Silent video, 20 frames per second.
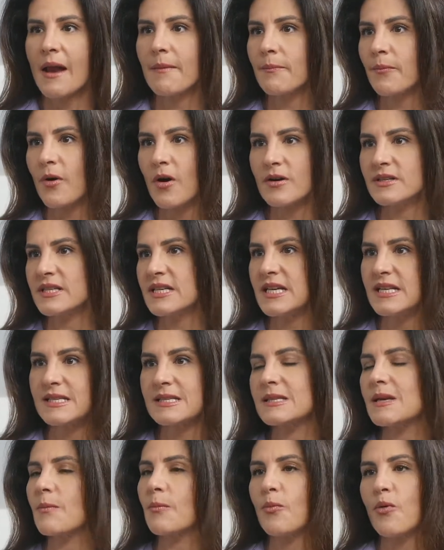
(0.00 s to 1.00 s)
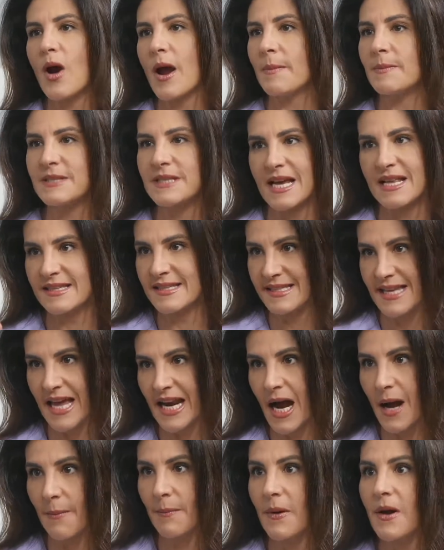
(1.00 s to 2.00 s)
proteins prepped and set
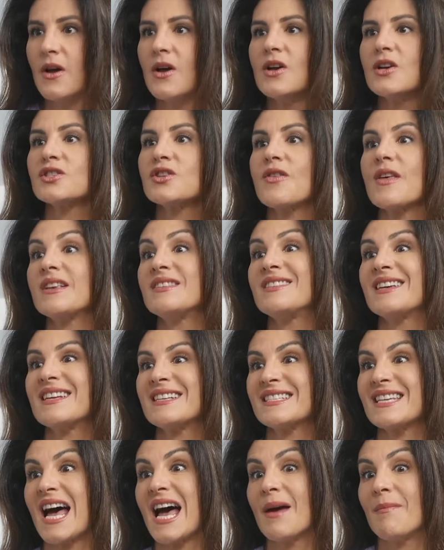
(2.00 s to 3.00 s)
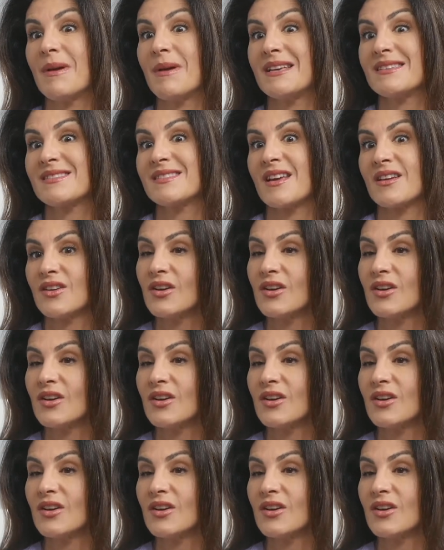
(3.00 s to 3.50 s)
up so that dinner time is,